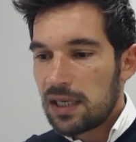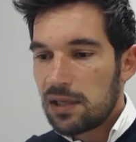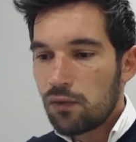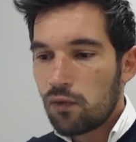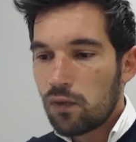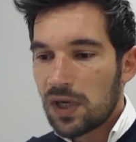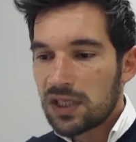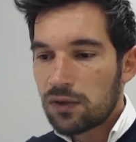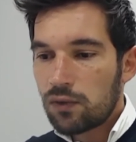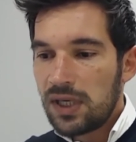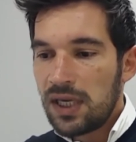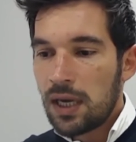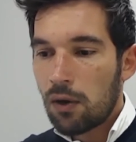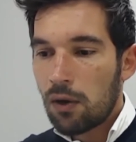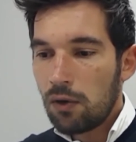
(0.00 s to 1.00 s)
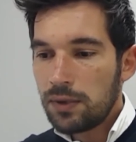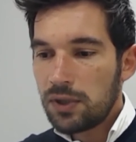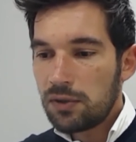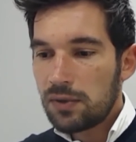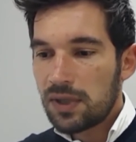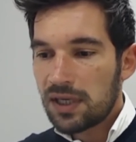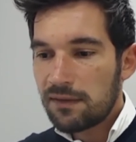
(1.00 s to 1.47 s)
And what we
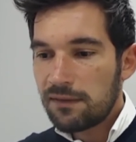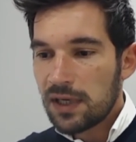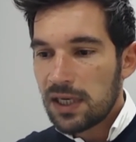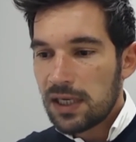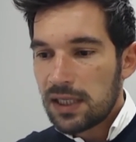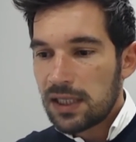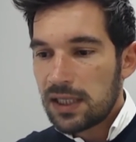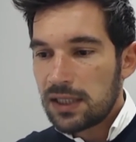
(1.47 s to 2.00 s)
hope to have